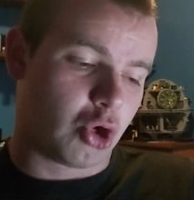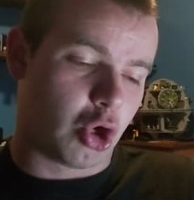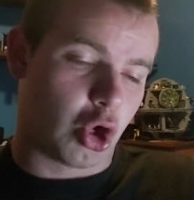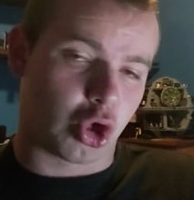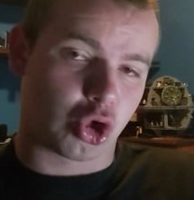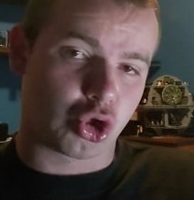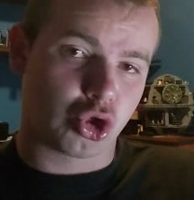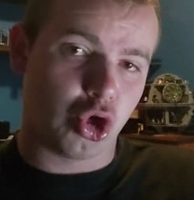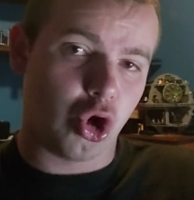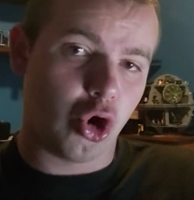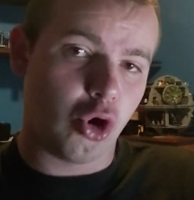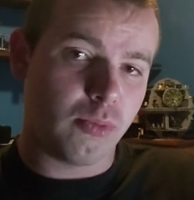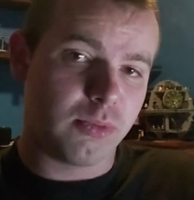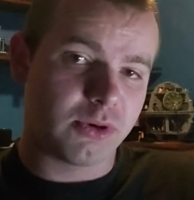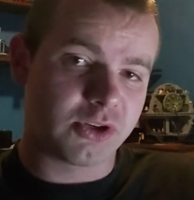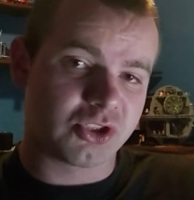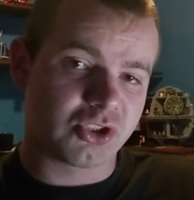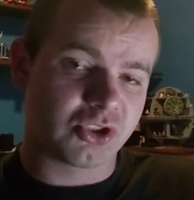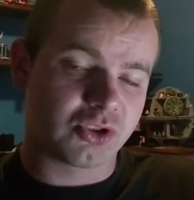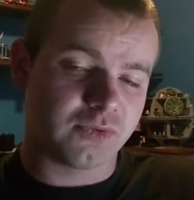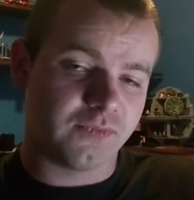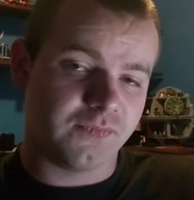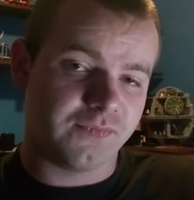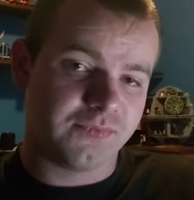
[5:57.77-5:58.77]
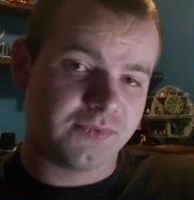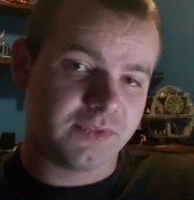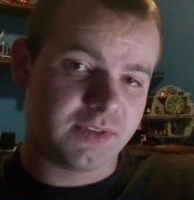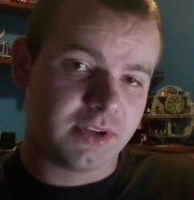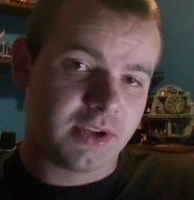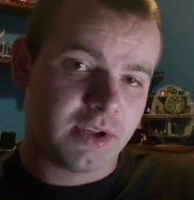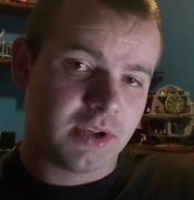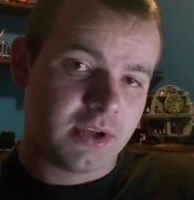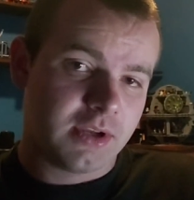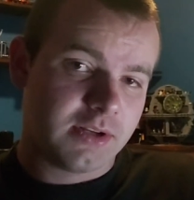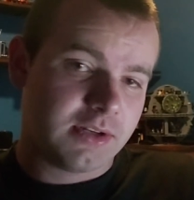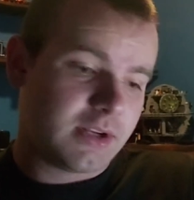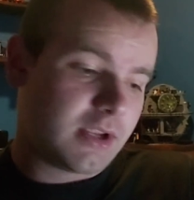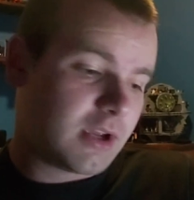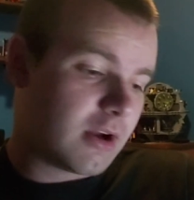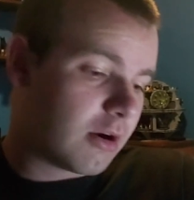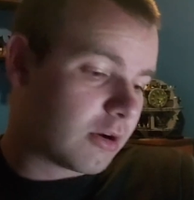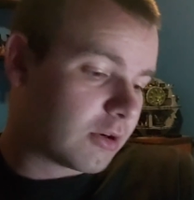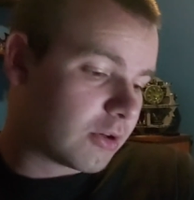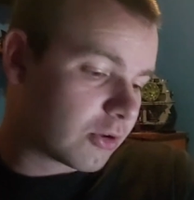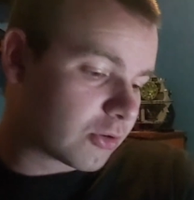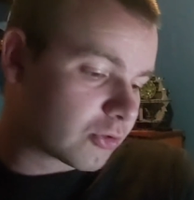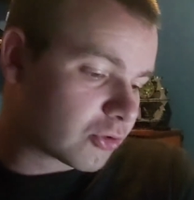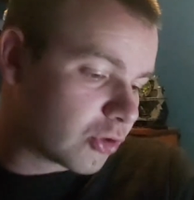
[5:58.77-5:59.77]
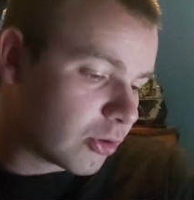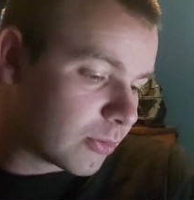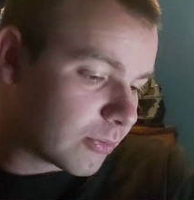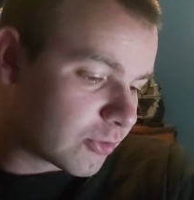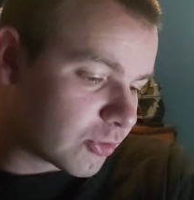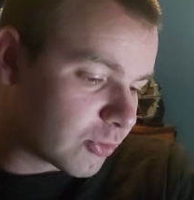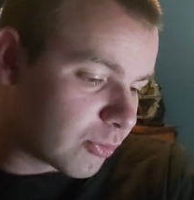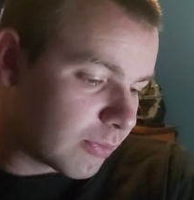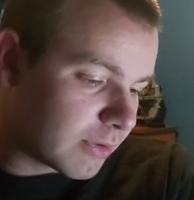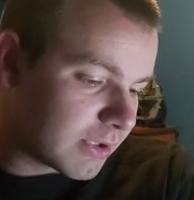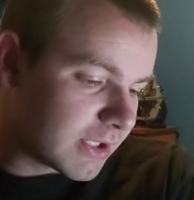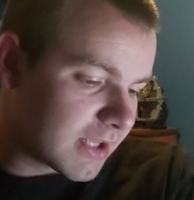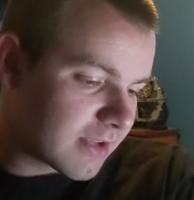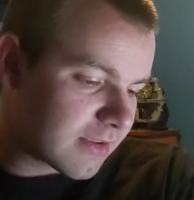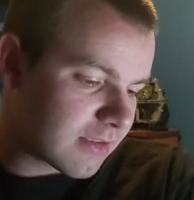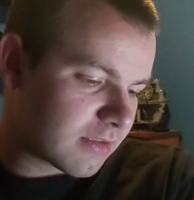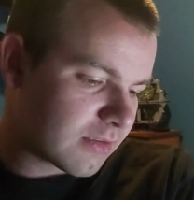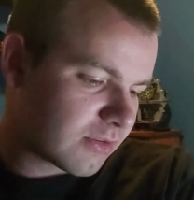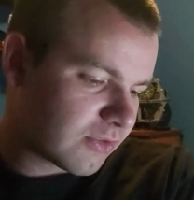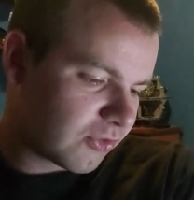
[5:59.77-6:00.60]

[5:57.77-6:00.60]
October 20th.